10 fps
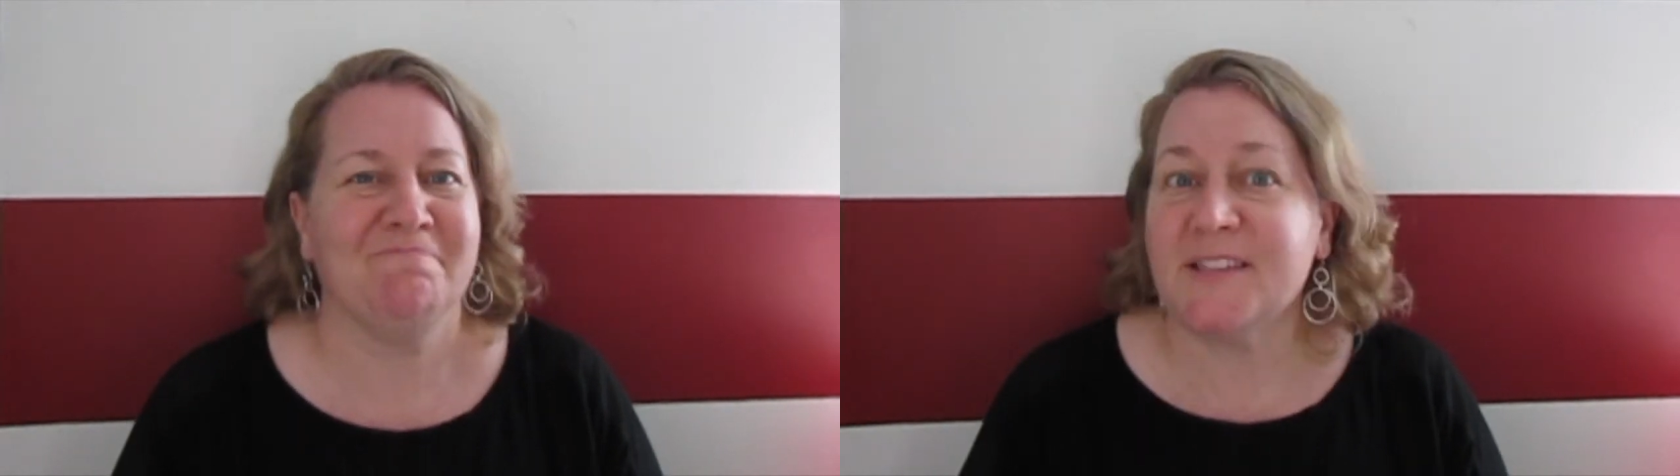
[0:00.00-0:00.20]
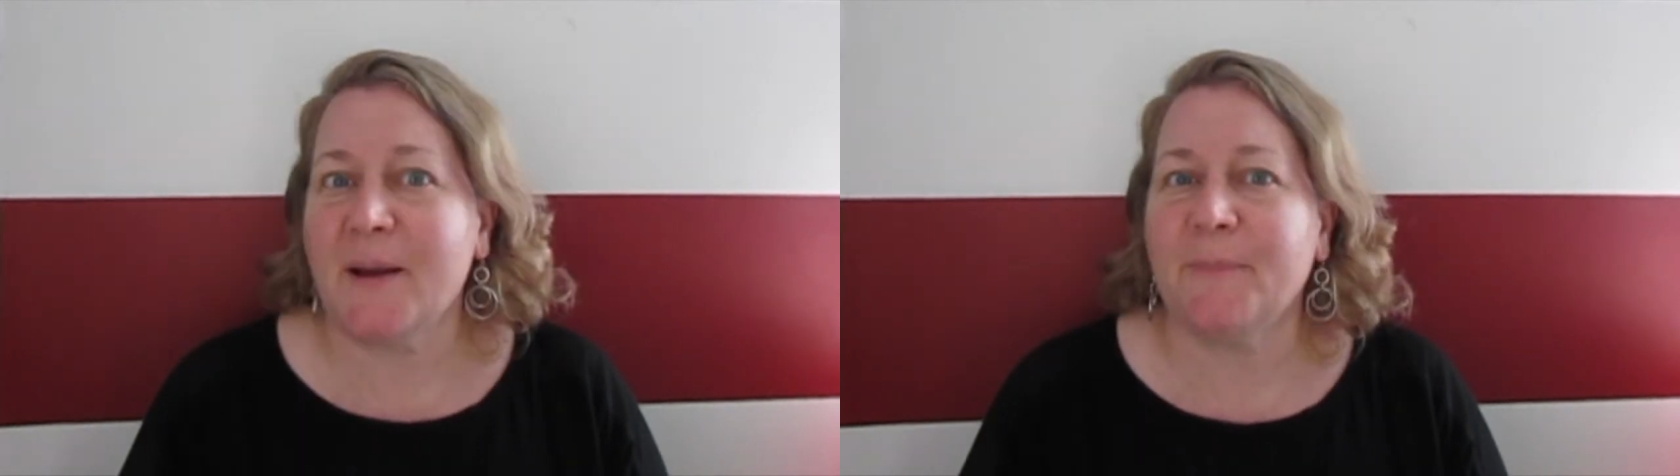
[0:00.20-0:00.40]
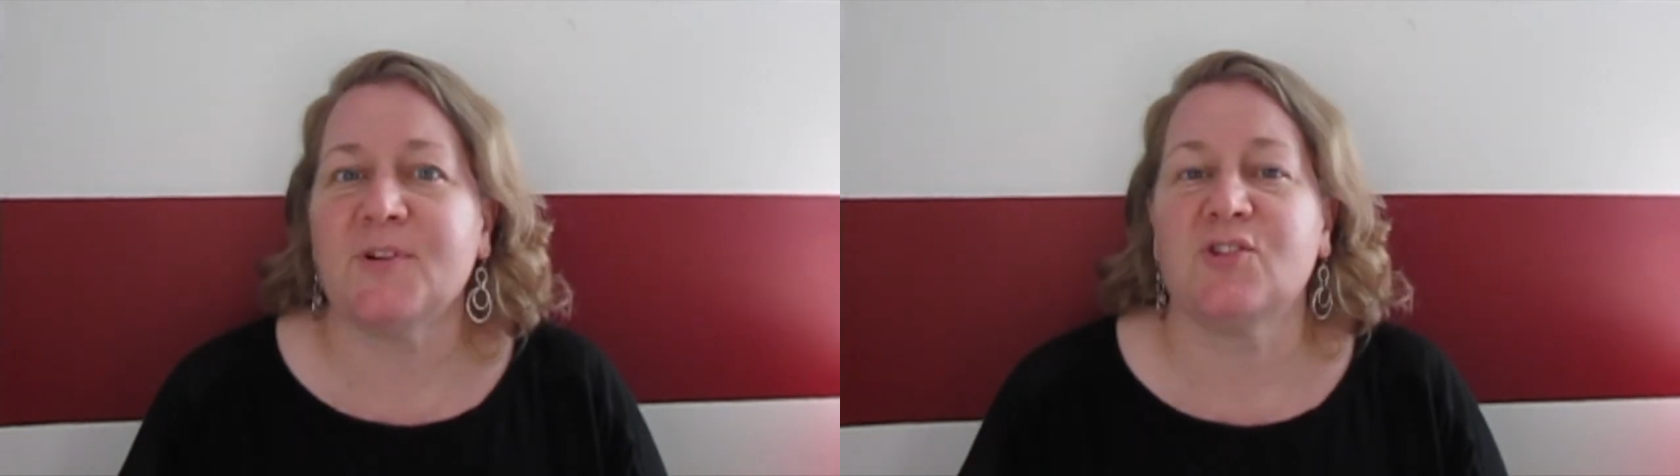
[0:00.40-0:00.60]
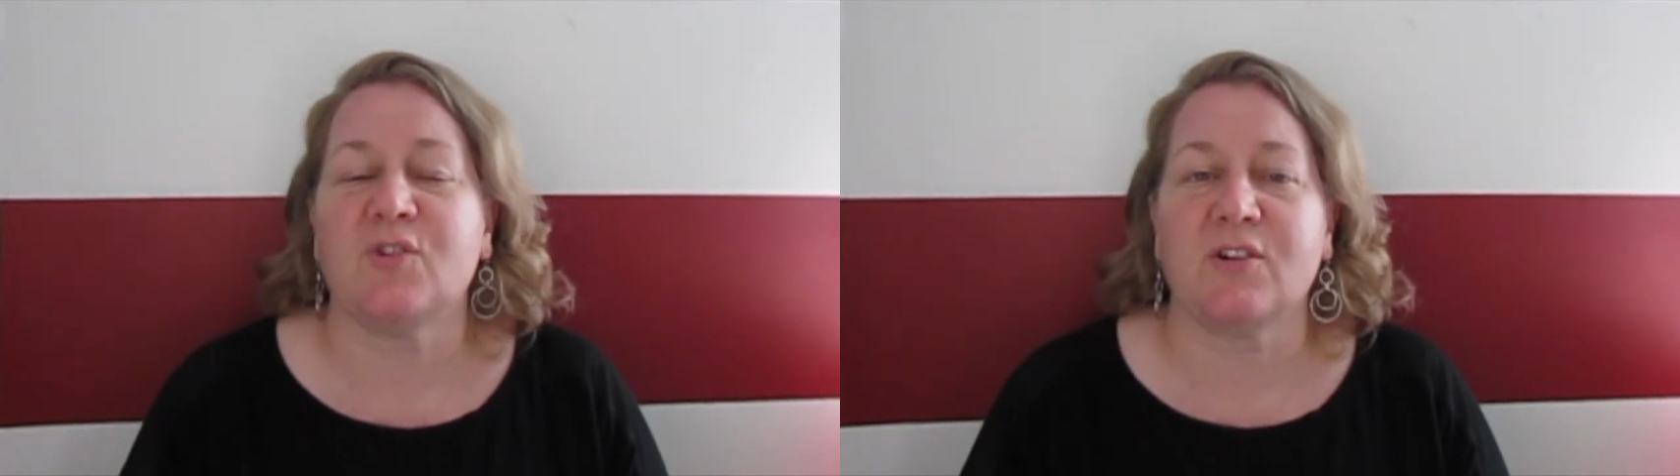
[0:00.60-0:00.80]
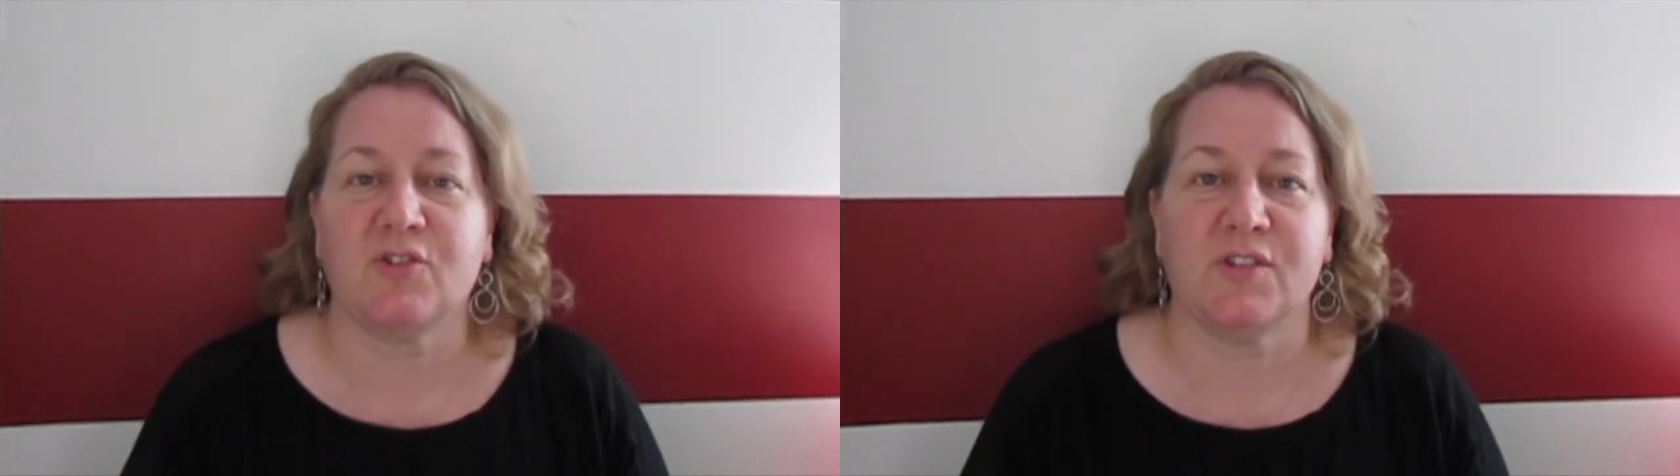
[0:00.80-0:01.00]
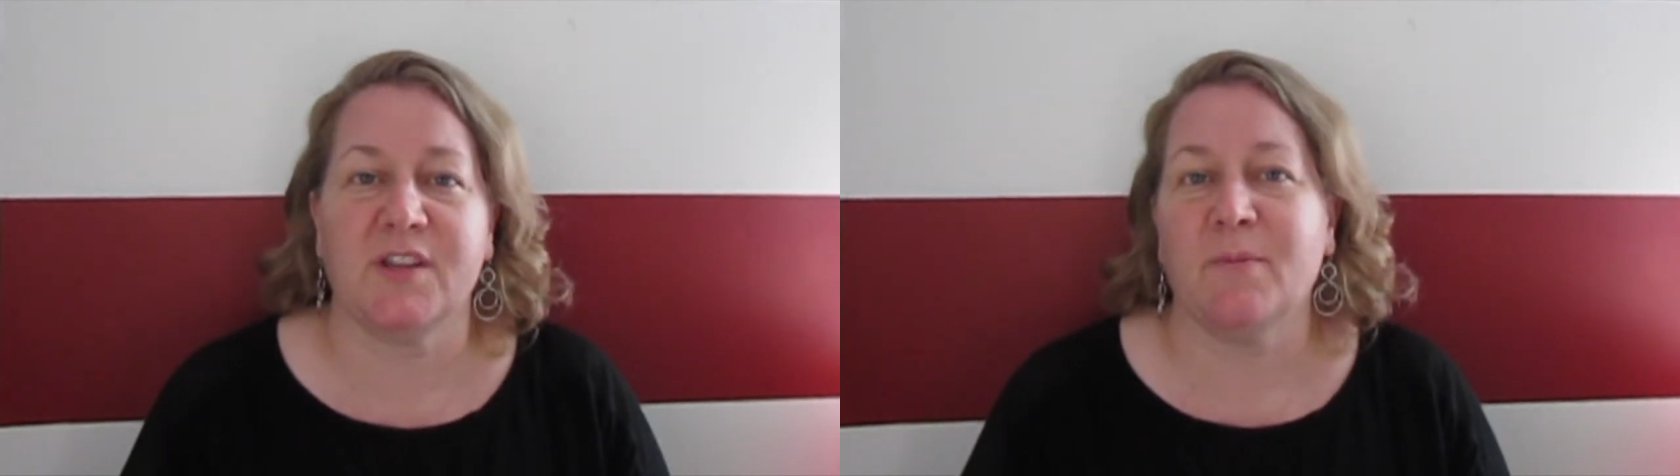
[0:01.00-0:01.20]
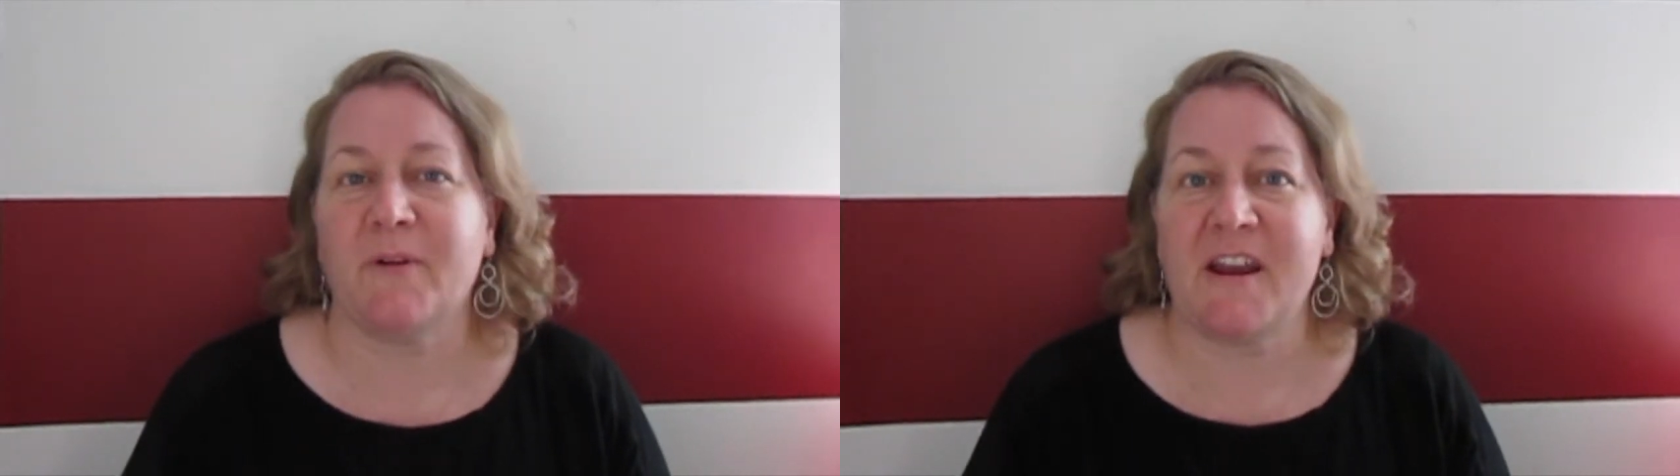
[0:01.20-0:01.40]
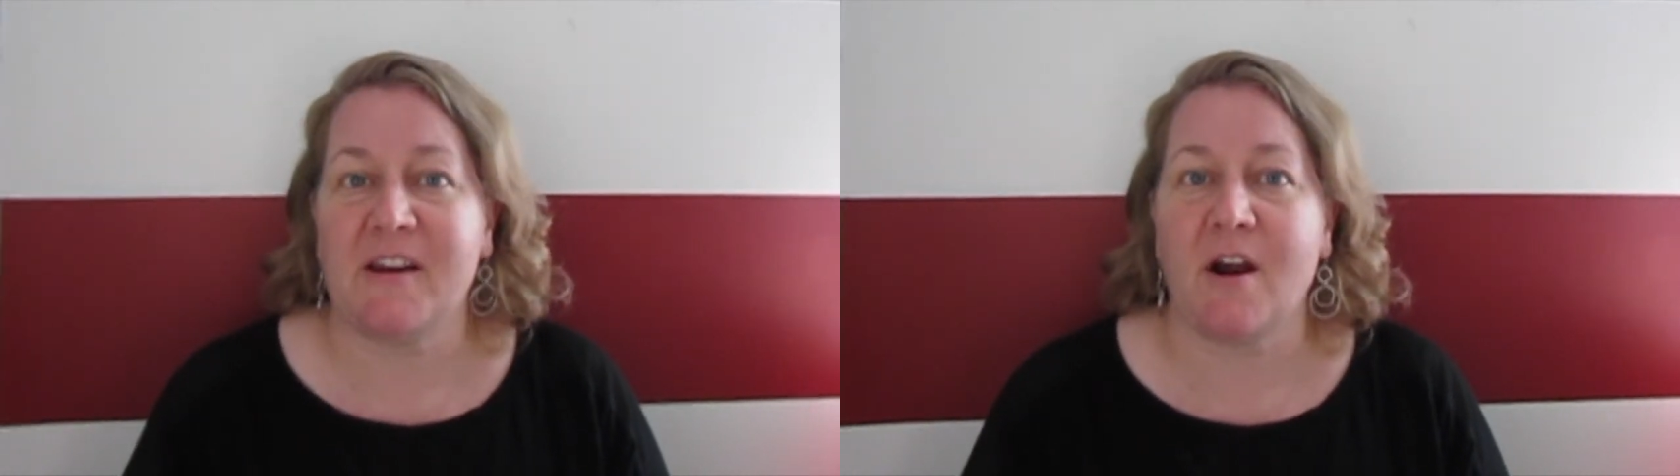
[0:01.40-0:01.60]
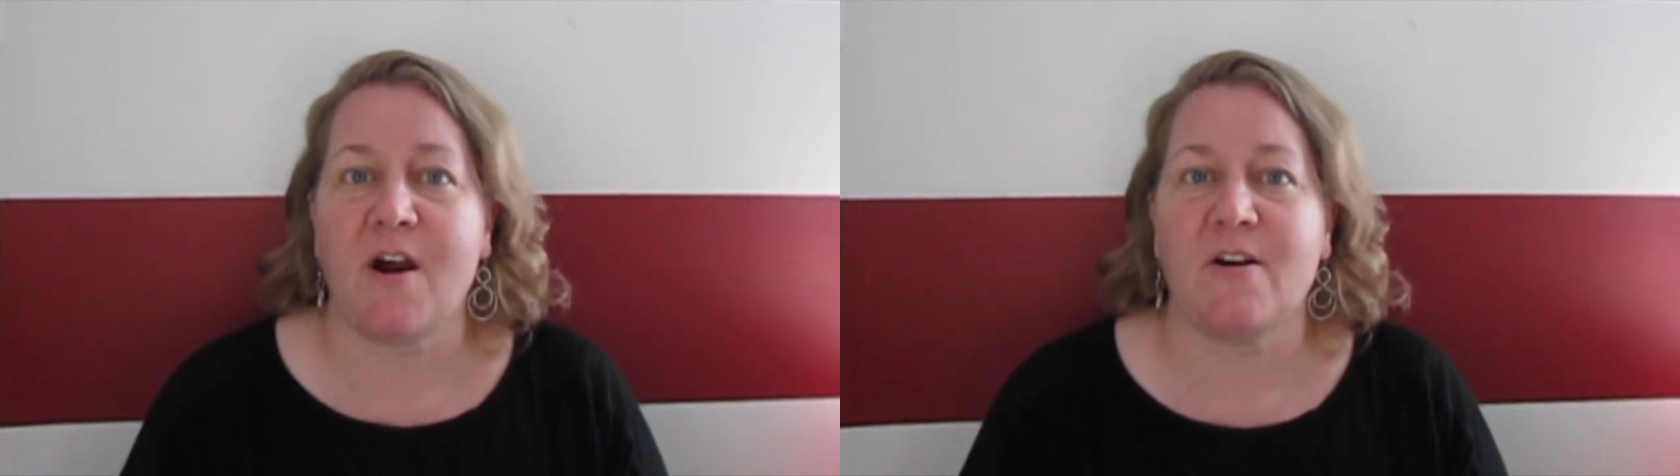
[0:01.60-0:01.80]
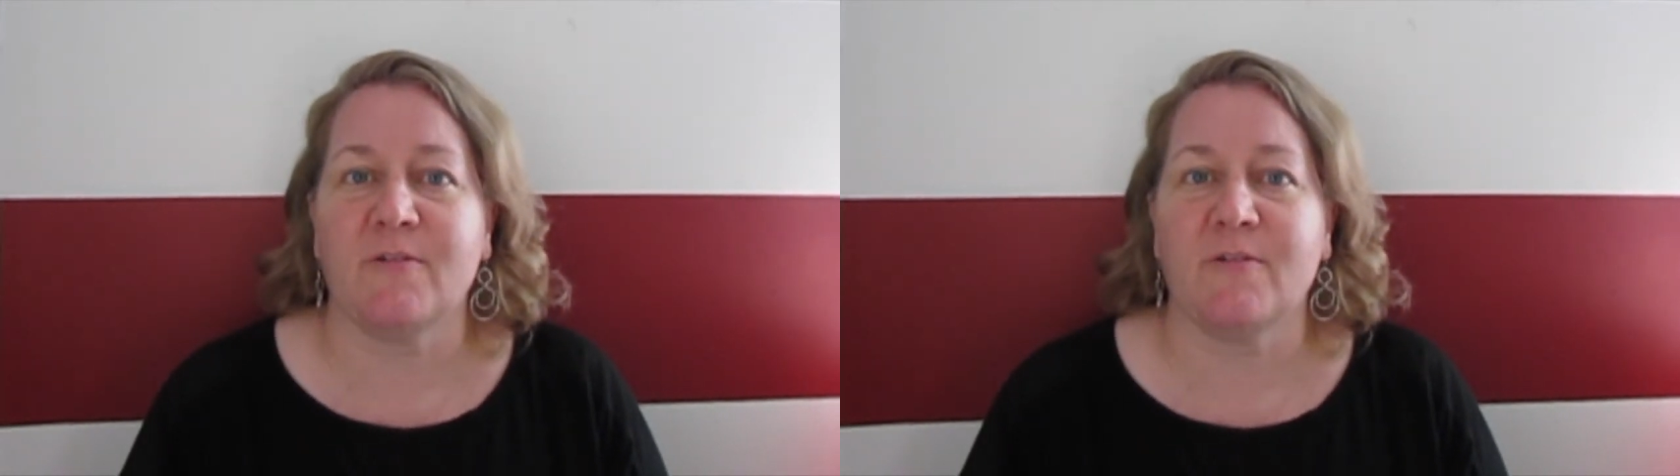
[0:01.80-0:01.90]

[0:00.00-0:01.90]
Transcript: Separate structures in the brain are